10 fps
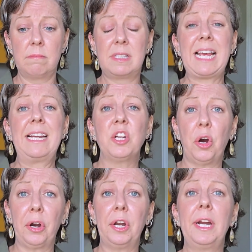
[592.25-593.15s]
say
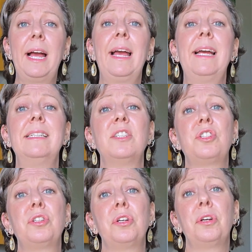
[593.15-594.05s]
no and
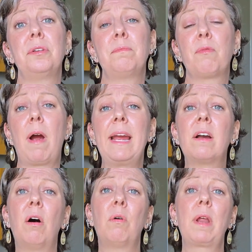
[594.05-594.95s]
to
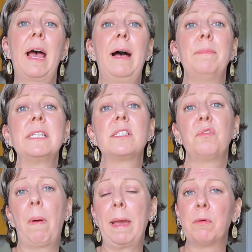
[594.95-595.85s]
break old habits
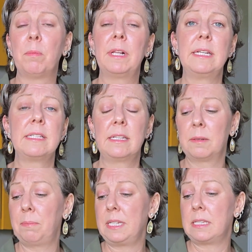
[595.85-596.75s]
of people pleasing
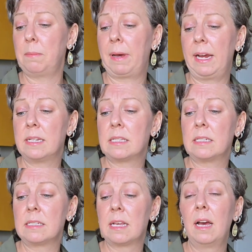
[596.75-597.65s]
and bits and
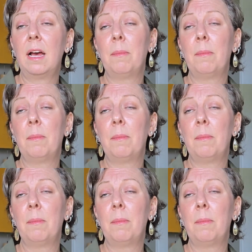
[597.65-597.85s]
pieces.